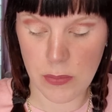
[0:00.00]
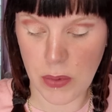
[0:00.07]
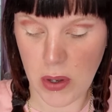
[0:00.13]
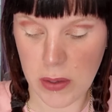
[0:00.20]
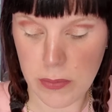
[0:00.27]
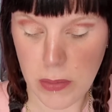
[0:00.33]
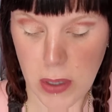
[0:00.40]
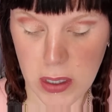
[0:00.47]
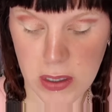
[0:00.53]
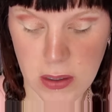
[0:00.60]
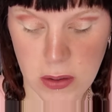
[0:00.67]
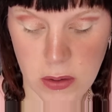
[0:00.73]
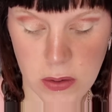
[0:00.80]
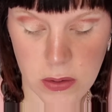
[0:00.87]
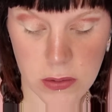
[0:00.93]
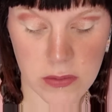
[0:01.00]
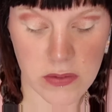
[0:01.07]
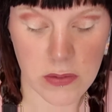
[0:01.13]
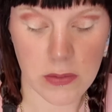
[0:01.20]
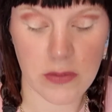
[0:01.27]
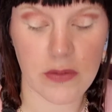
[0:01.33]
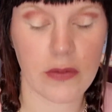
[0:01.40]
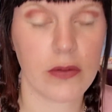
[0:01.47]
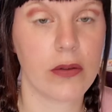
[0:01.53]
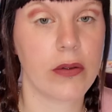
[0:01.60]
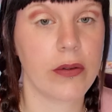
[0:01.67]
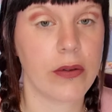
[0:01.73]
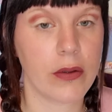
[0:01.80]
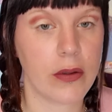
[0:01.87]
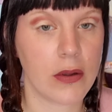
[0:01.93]
but I might go
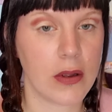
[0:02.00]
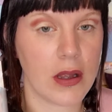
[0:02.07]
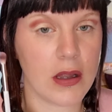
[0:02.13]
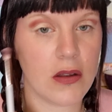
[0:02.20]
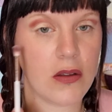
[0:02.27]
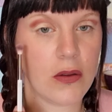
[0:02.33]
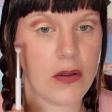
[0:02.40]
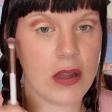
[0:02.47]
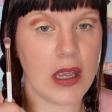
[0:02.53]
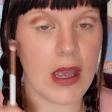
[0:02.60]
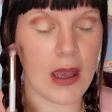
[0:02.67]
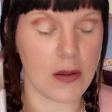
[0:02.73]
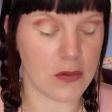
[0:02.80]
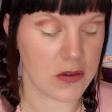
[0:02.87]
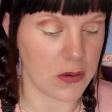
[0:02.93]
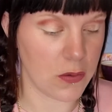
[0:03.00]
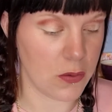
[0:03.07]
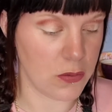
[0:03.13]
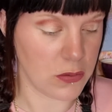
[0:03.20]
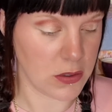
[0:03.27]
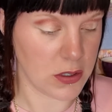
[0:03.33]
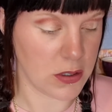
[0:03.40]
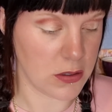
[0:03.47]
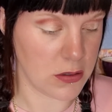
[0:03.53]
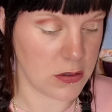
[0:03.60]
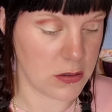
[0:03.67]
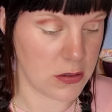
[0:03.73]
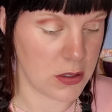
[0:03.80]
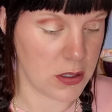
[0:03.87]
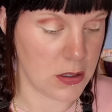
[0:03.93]
and do the outer corner
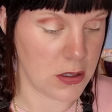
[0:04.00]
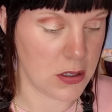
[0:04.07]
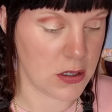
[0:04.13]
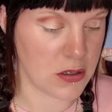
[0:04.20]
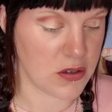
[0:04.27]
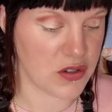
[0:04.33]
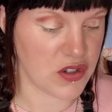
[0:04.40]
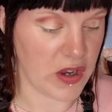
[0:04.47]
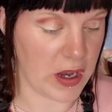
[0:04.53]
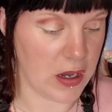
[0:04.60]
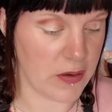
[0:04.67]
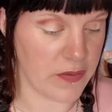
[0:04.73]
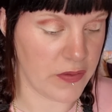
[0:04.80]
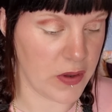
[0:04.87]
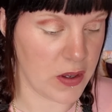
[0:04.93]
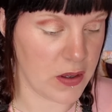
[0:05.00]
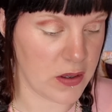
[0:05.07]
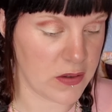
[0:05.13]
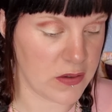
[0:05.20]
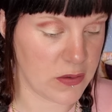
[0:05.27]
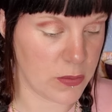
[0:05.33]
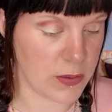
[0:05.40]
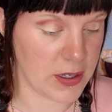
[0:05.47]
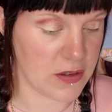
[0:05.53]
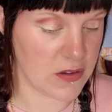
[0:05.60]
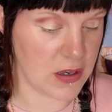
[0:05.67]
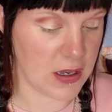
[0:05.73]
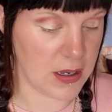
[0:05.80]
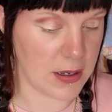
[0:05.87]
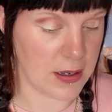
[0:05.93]
shade first,
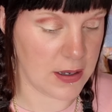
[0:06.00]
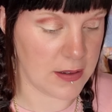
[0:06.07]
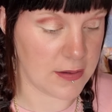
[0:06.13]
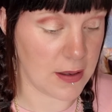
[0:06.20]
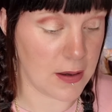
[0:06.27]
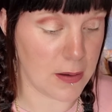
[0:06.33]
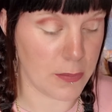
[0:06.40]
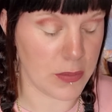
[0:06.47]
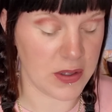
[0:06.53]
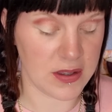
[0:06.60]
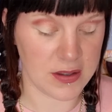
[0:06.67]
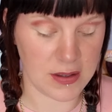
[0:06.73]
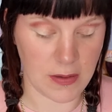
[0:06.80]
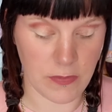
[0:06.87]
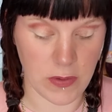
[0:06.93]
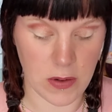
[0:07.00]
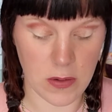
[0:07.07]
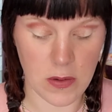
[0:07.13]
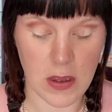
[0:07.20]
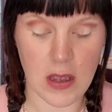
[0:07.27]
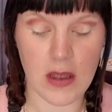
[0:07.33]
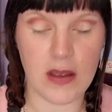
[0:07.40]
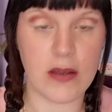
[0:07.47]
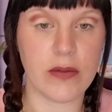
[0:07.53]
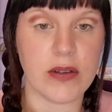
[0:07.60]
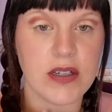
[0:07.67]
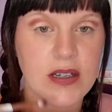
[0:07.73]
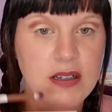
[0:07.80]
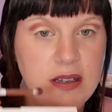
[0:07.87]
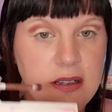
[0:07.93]
which is number 7,
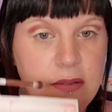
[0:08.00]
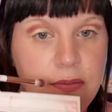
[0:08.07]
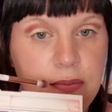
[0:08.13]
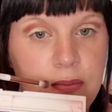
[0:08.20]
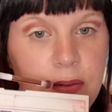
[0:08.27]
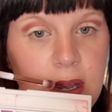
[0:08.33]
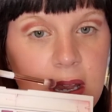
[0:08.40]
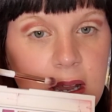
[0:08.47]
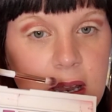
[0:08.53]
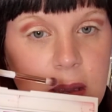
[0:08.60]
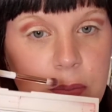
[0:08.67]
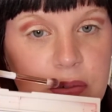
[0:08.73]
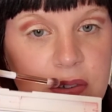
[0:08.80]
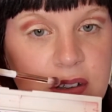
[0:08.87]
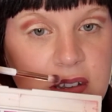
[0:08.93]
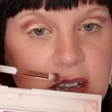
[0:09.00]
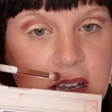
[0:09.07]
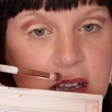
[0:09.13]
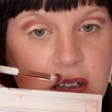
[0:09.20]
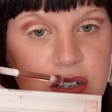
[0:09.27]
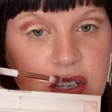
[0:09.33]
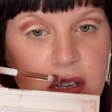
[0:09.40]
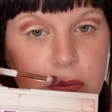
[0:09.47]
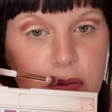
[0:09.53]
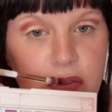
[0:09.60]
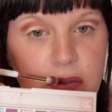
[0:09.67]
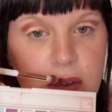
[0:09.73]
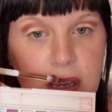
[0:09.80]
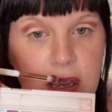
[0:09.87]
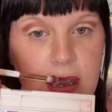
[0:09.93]
which is this really pretty
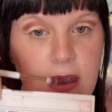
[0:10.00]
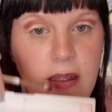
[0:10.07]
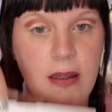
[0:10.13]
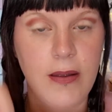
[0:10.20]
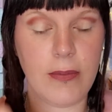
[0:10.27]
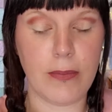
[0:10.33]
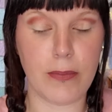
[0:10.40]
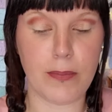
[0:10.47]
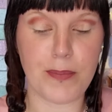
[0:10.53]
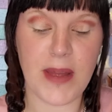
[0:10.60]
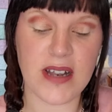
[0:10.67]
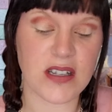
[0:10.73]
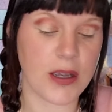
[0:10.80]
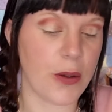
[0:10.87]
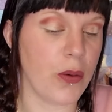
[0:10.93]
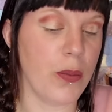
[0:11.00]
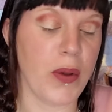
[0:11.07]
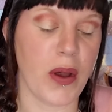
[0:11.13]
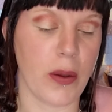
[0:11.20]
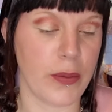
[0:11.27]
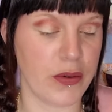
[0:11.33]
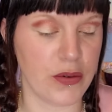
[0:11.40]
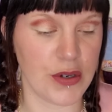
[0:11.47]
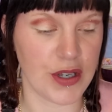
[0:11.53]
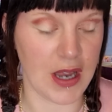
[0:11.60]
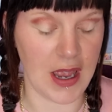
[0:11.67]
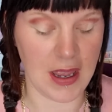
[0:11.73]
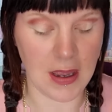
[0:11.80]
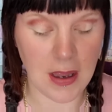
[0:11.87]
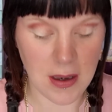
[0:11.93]
shimmery magical purple
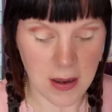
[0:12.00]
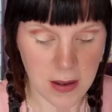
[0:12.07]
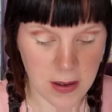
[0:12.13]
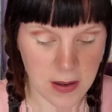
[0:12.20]
shade.